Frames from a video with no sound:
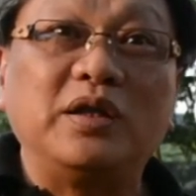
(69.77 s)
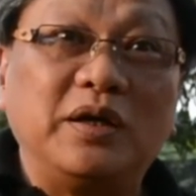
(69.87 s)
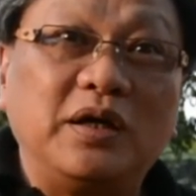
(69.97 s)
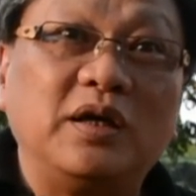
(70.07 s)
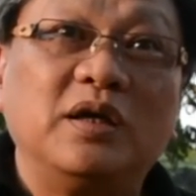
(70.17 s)

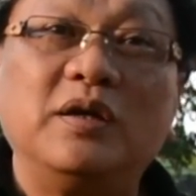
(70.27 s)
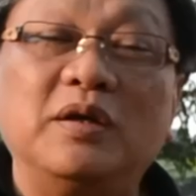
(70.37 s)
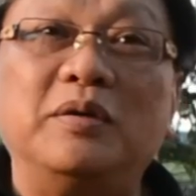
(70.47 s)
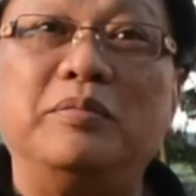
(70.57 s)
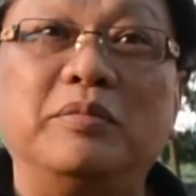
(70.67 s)
The
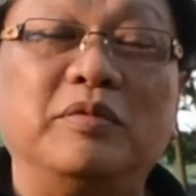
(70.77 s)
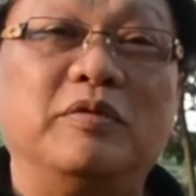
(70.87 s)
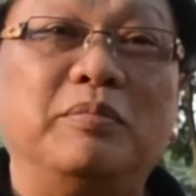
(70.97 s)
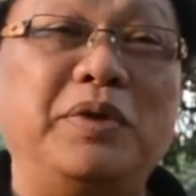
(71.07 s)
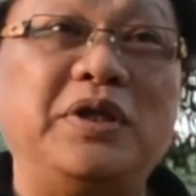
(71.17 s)

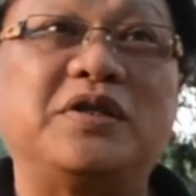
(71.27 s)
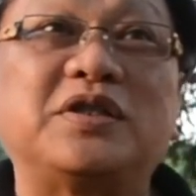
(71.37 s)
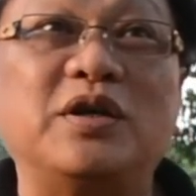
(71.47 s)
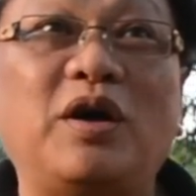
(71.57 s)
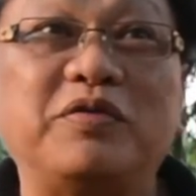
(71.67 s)

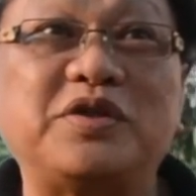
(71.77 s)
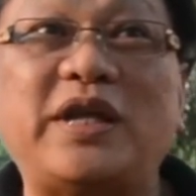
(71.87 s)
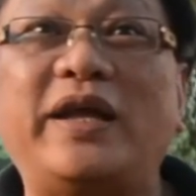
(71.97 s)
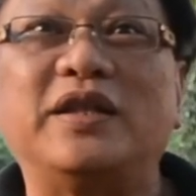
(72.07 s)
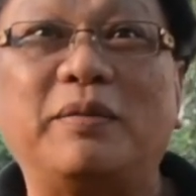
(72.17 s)
Minister of
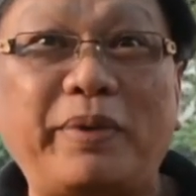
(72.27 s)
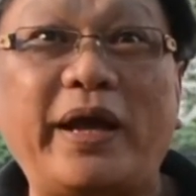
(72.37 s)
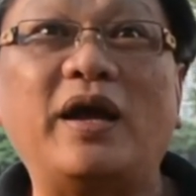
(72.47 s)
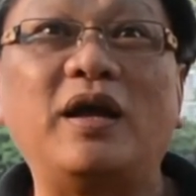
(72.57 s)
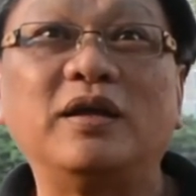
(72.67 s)
State, the
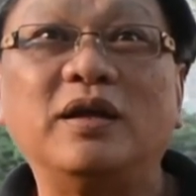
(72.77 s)
pay